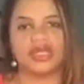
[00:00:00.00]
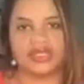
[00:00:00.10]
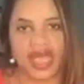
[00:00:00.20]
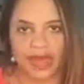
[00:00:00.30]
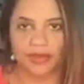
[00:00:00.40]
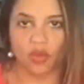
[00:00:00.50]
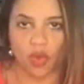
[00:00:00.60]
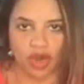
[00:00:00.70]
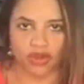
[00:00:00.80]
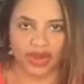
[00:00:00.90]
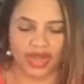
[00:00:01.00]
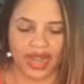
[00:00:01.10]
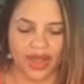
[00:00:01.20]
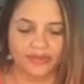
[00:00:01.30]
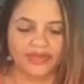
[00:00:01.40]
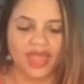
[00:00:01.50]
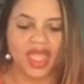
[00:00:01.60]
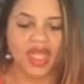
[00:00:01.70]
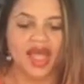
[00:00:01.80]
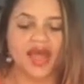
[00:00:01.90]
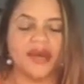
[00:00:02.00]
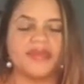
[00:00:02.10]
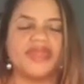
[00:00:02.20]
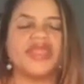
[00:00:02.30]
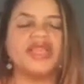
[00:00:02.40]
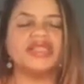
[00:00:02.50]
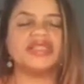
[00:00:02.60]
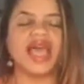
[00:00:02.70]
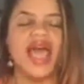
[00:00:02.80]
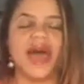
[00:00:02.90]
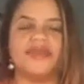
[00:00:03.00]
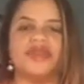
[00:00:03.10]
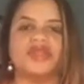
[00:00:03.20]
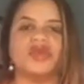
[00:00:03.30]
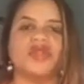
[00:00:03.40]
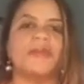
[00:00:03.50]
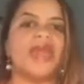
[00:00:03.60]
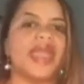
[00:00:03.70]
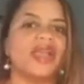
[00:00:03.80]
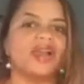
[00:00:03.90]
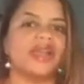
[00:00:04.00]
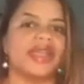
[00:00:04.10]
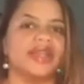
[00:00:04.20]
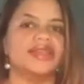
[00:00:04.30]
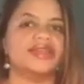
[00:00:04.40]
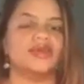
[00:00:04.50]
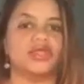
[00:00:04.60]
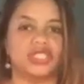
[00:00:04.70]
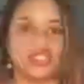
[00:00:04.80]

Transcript: type 1 right now. This happens when the pancreas, which is